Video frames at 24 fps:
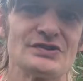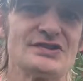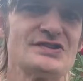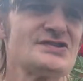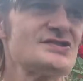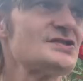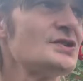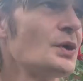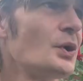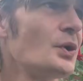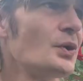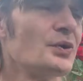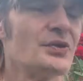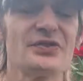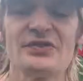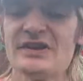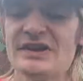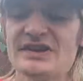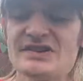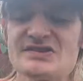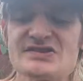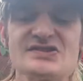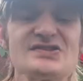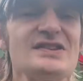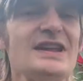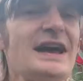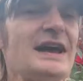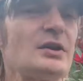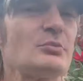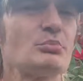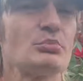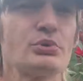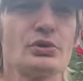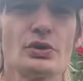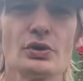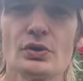So things like
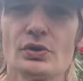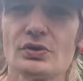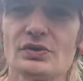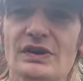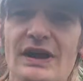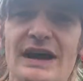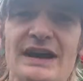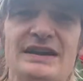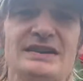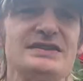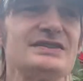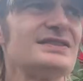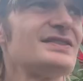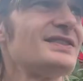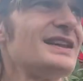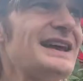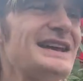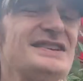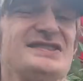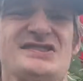perlite, like